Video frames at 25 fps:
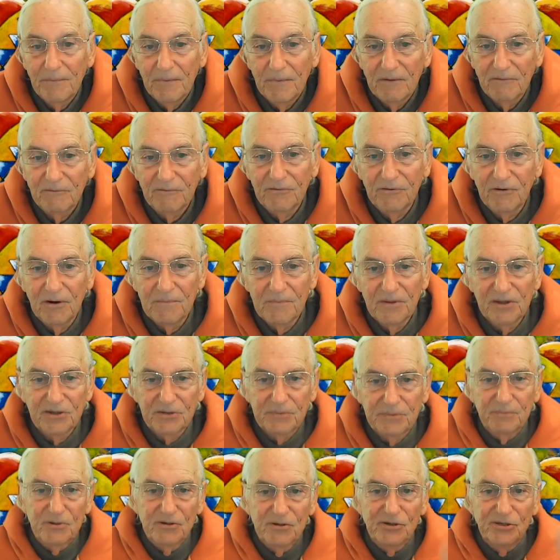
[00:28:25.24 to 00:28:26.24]
from this
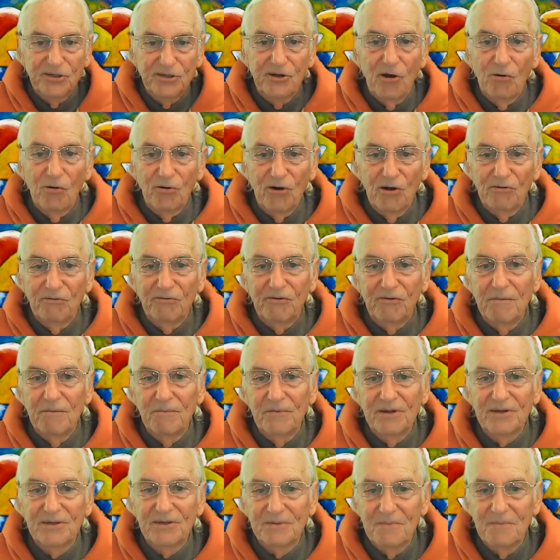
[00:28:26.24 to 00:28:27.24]
persona, from
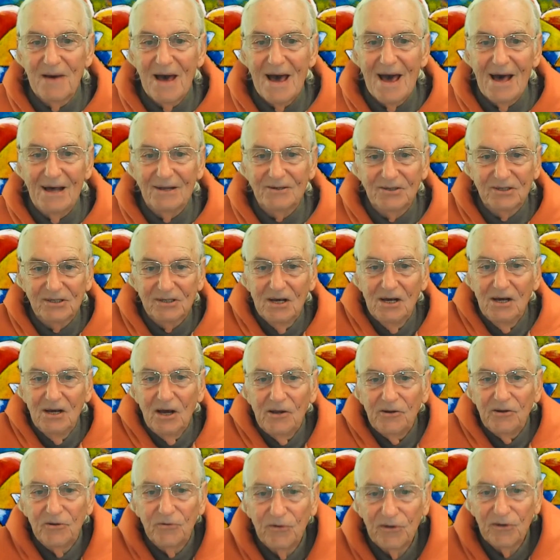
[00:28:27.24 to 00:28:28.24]
this mask,
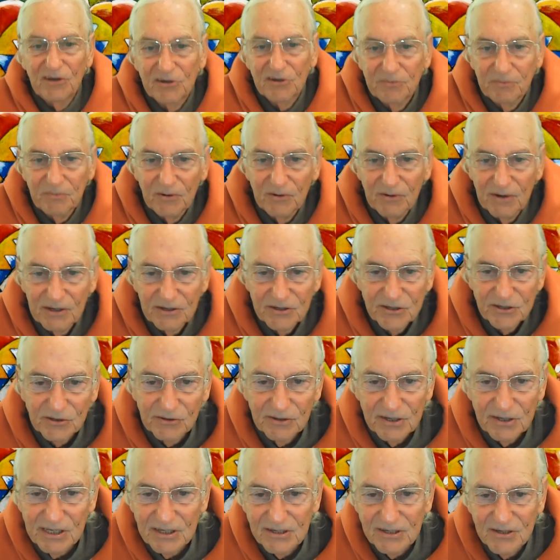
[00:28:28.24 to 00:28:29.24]
to experience your
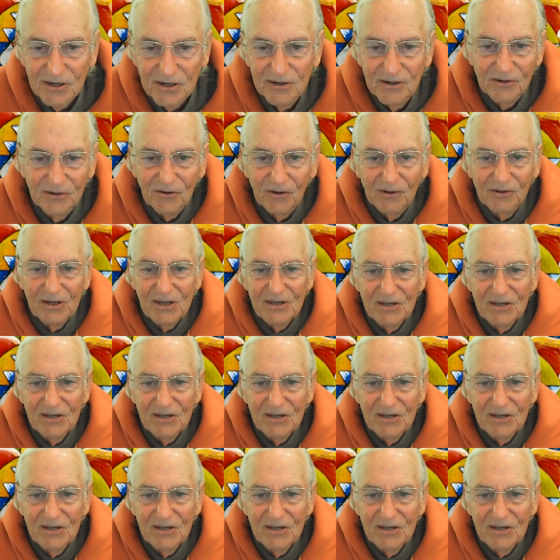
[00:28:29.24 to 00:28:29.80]
eternal